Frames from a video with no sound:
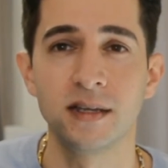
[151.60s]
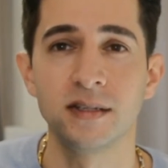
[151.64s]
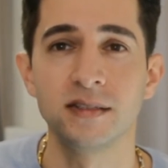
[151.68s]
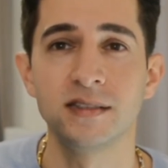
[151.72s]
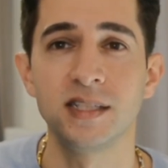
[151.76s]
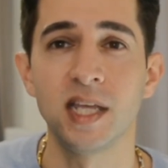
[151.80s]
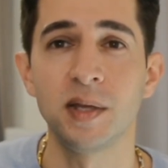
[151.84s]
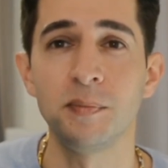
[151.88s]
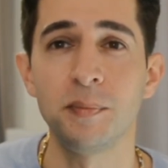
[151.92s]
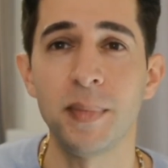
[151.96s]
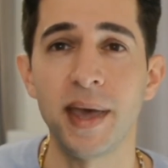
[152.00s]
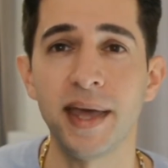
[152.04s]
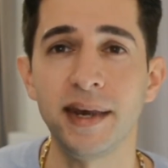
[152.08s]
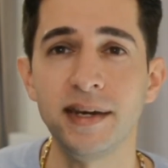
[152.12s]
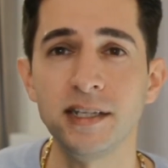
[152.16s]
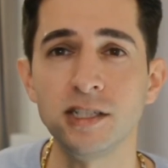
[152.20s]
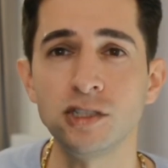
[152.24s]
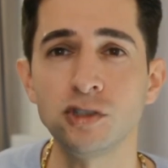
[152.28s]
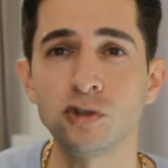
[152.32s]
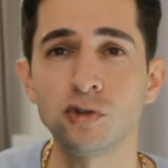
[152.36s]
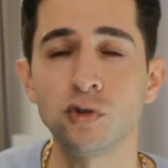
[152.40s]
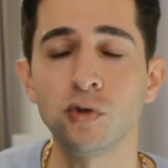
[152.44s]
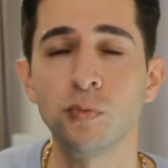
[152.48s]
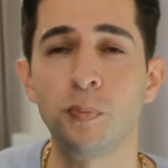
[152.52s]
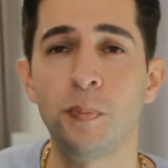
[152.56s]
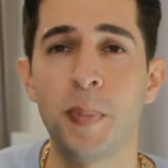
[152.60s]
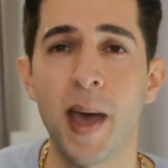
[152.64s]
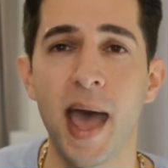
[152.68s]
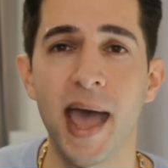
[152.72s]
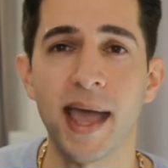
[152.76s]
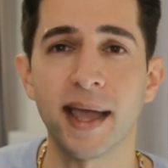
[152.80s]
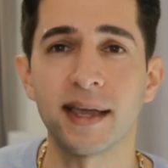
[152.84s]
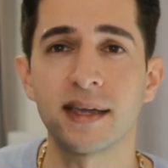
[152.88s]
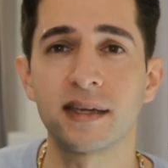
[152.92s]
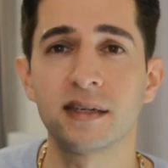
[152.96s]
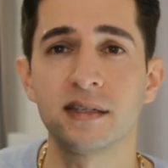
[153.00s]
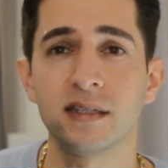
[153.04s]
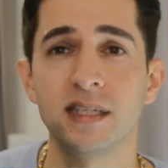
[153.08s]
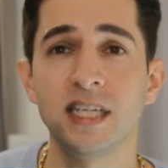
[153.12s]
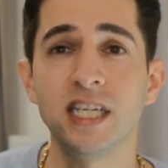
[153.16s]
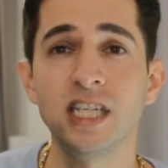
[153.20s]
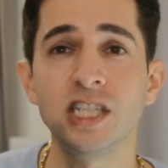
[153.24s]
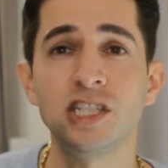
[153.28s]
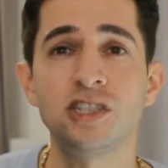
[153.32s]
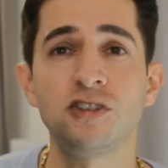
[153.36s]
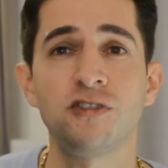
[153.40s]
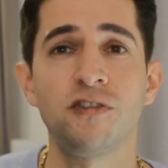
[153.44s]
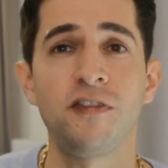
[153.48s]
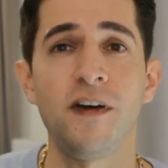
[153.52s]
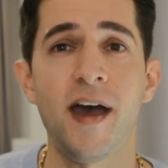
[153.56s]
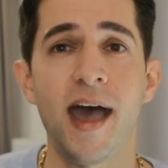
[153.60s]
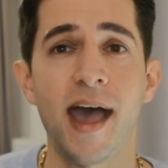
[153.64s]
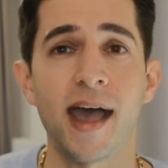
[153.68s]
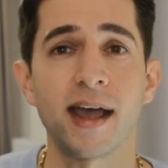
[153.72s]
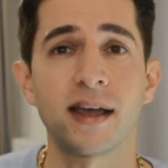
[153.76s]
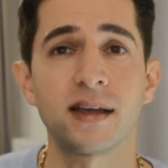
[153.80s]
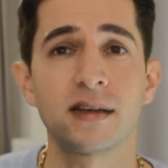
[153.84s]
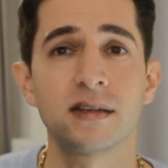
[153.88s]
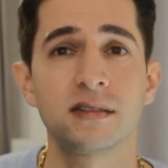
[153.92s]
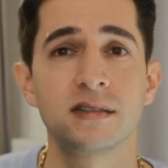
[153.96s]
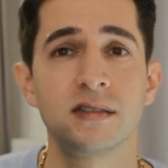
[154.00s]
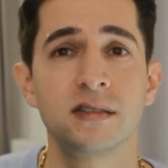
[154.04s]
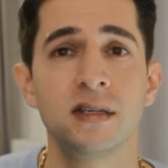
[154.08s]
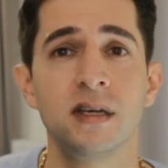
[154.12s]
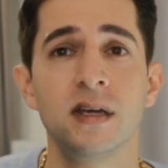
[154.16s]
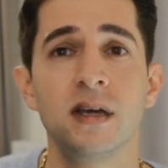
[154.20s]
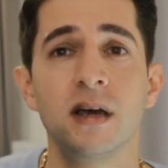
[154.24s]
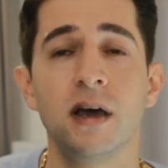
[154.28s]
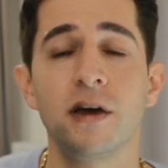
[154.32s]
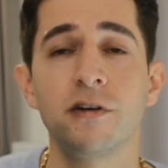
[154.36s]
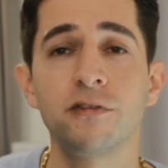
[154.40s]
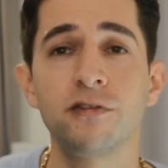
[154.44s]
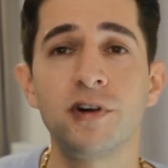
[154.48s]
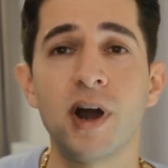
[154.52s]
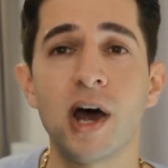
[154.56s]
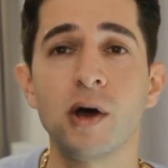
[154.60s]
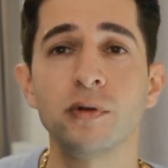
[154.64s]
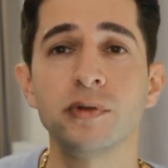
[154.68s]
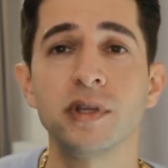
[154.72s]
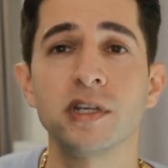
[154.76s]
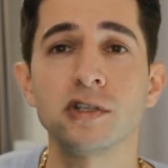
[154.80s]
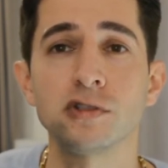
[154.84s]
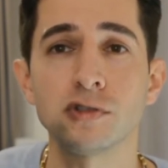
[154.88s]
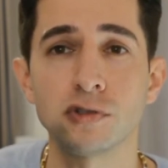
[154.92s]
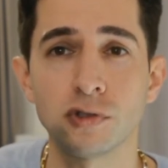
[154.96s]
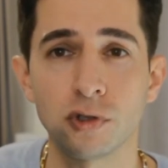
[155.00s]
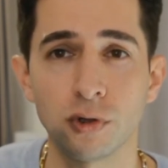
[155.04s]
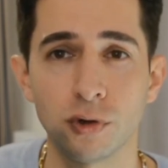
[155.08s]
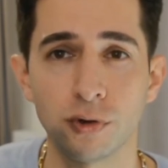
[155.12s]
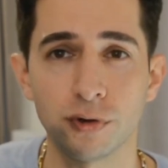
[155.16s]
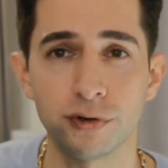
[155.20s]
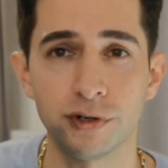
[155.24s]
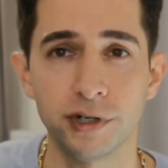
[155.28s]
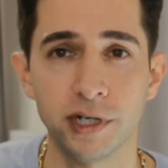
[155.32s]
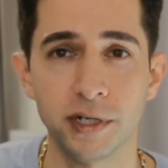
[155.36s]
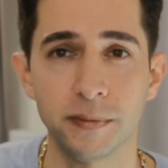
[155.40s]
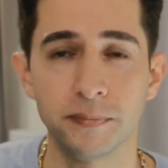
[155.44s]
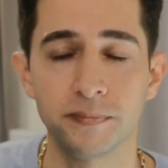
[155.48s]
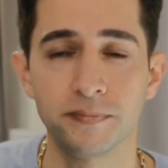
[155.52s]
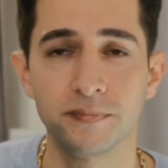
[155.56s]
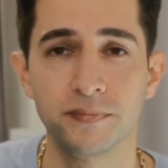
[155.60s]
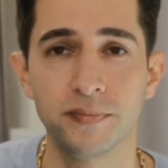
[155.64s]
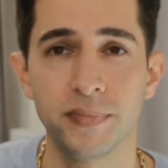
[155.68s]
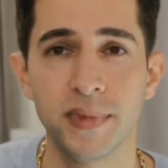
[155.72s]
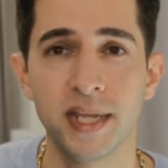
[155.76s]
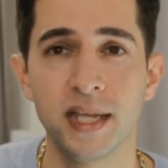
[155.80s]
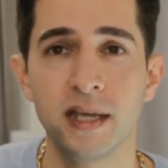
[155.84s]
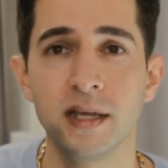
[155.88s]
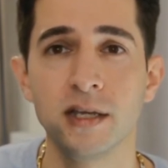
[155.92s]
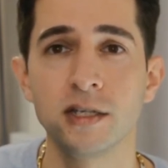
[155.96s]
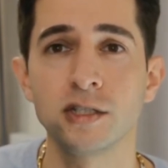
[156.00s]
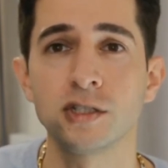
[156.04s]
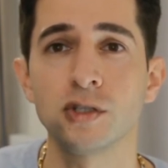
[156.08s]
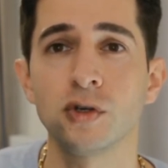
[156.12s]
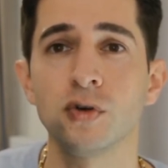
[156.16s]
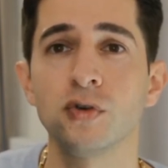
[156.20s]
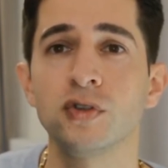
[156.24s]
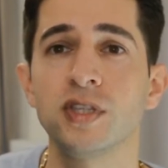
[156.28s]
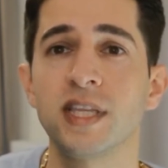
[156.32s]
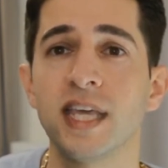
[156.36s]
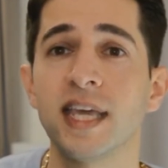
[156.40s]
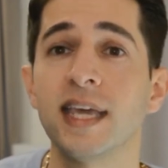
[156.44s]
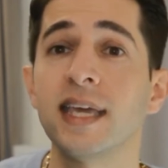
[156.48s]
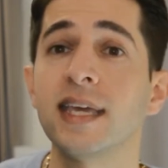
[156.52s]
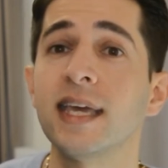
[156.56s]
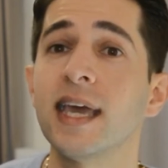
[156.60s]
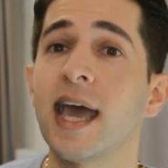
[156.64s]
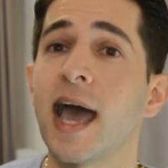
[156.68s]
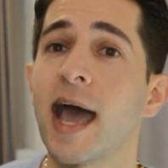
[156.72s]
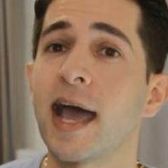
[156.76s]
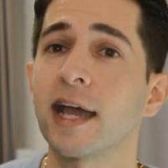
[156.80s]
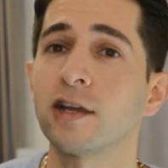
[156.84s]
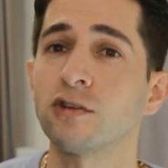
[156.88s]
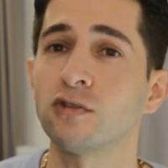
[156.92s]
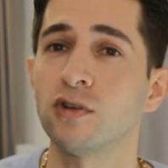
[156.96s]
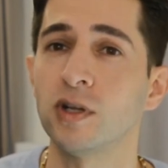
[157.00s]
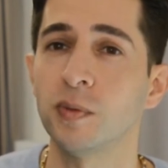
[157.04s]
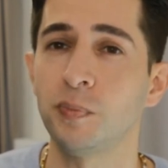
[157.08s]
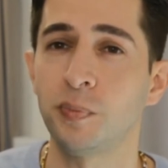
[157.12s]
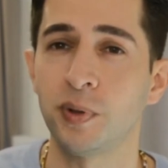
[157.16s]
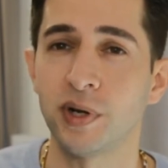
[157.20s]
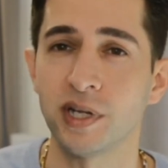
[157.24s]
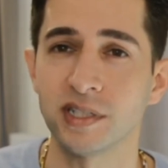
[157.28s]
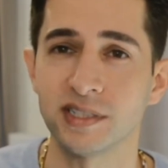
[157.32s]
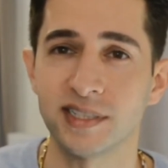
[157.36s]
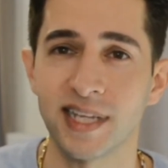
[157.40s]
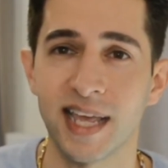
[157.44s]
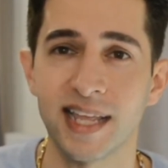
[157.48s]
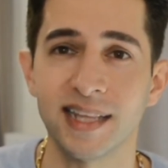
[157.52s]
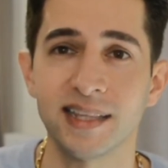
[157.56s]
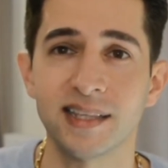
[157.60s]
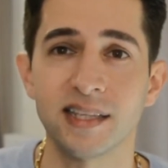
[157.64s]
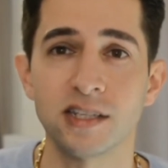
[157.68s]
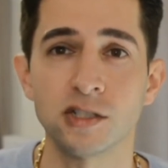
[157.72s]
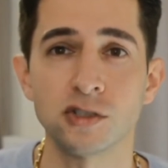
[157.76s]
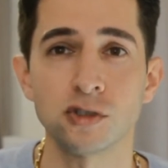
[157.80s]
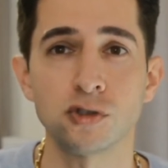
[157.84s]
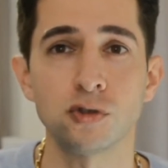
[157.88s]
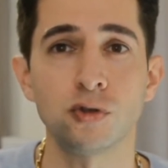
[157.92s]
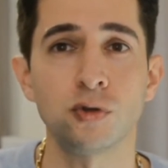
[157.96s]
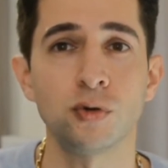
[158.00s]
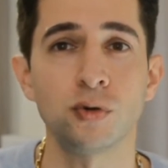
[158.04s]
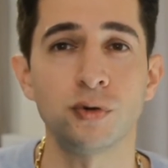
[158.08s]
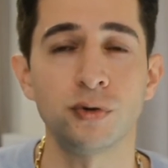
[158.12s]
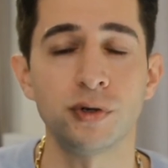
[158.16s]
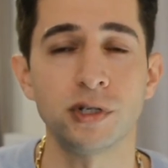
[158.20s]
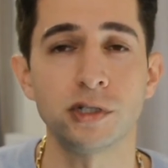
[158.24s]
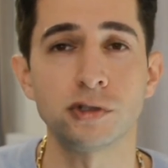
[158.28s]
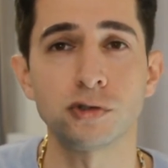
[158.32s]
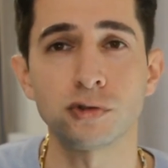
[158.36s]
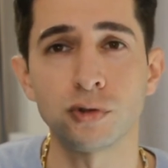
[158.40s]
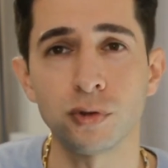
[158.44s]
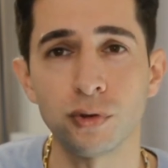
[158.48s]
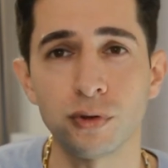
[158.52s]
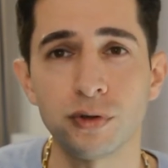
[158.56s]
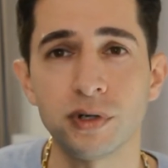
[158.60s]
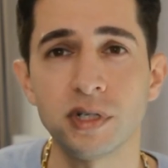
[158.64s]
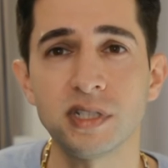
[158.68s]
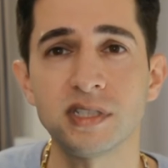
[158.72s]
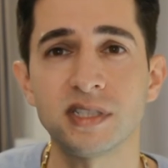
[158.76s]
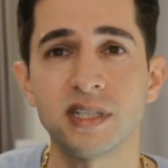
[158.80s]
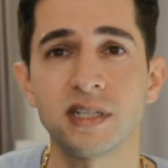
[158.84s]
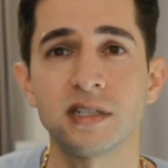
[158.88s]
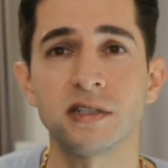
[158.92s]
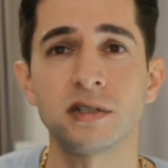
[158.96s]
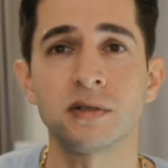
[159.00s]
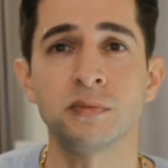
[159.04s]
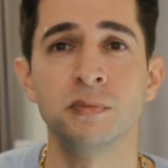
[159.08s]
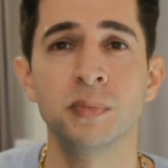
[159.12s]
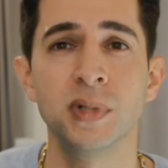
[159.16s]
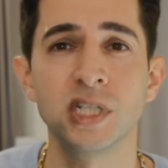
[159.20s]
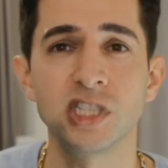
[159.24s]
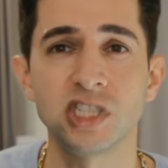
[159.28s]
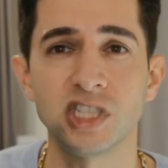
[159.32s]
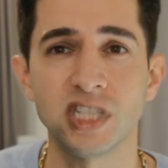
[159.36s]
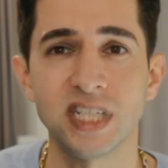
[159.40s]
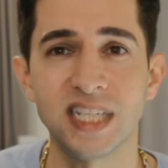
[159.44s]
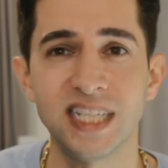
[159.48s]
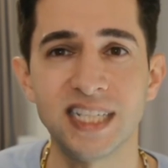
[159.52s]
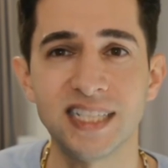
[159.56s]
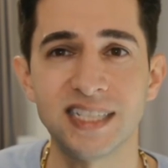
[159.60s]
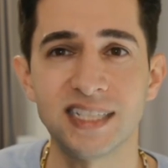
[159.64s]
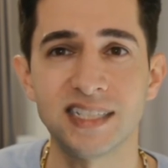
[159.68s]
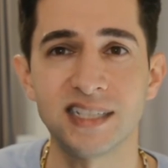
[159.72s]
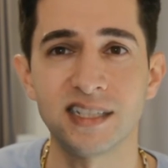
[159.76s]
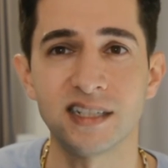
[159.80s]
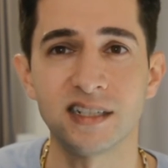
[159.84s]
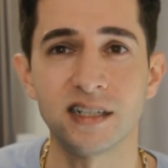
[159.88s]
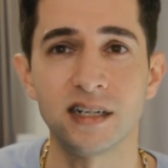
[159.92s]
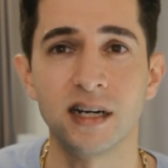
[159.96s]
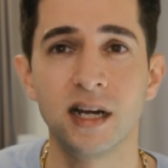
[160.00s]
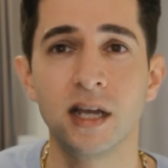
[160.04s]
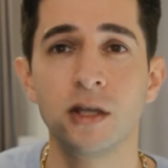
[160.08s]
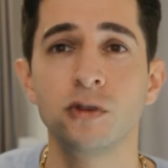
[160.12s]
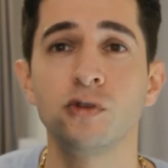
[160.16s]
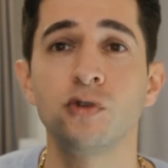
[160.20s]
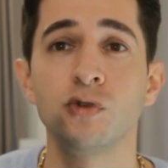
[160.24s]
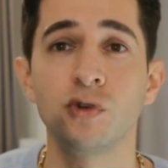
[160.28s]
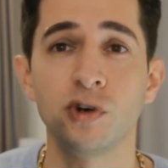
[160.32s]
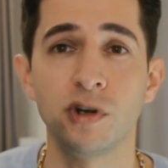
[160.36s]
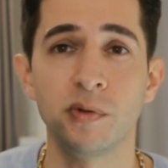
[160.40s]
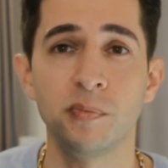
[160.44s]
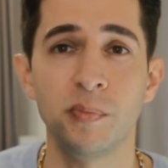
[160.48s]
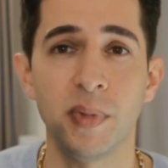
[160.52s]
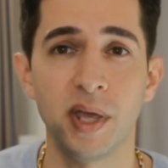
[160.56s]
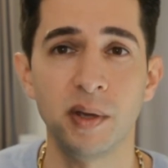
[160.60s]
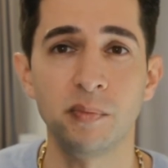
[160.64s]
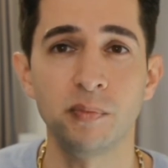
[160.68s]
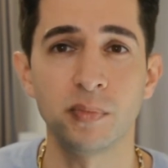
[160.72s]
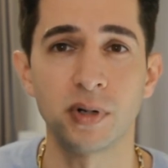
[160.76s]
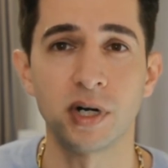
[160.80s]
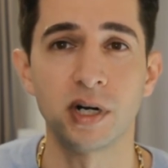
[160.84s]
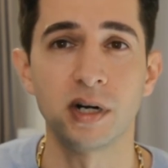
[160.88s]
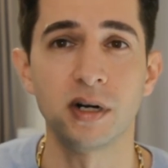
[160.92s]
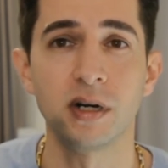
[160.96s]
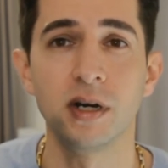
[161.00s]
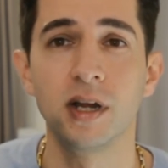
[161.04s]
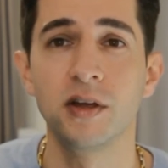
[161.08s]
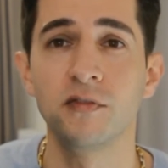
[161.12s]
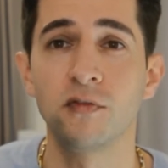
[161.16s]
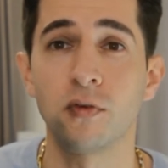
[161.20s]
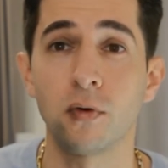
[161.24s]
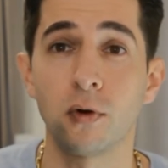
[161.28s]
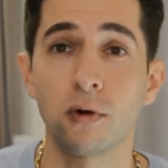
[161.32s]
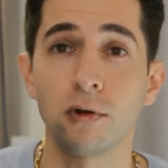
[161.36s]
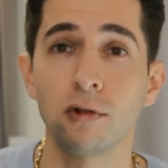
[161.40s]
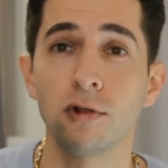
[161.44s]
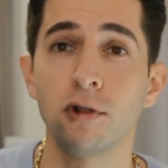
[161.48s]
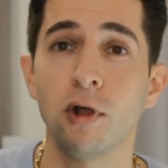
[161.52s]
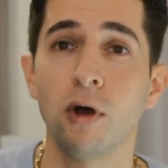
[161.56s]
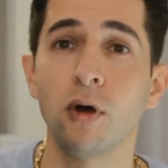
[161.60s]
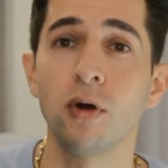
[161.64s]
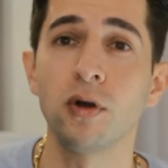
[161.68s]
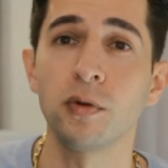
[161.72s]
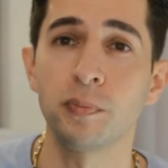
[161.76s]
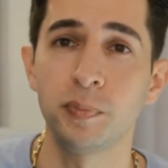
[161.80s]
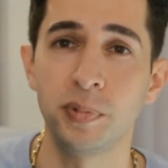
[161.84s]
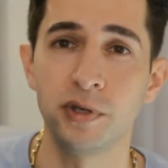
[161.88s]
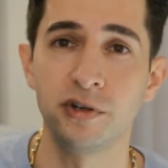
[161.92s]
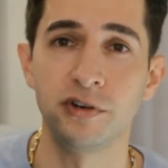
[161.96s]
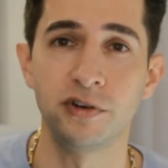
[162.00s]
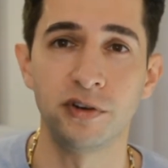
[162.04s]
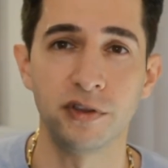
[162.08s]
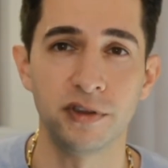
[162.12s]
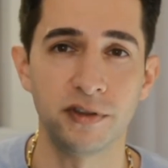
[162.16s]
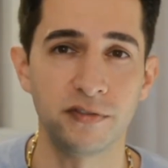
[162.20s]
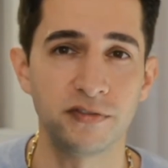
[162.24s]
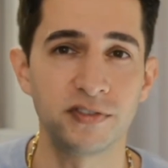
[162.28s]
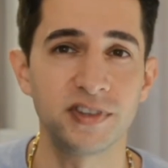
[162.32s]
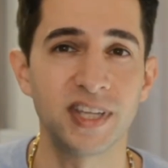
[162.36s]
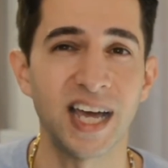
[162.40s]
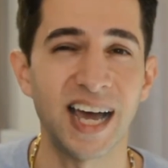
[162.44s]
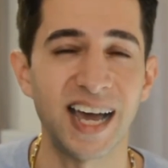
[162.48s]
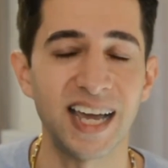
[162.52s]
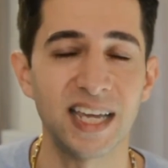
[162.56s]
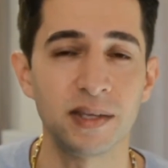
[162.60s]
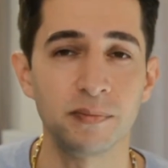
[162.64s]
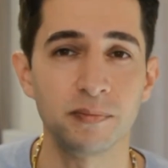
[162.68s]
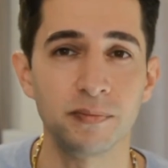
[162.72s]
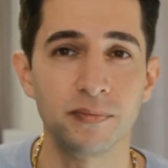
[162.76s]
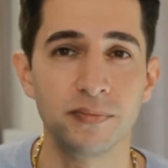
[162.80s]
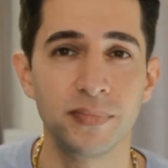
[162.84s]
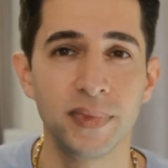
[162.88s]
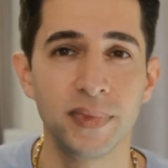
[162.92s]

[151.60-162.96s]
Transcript: They manage to pack each fact around a story. So they actually present a story. Stories are much easier to remember for a long period of time.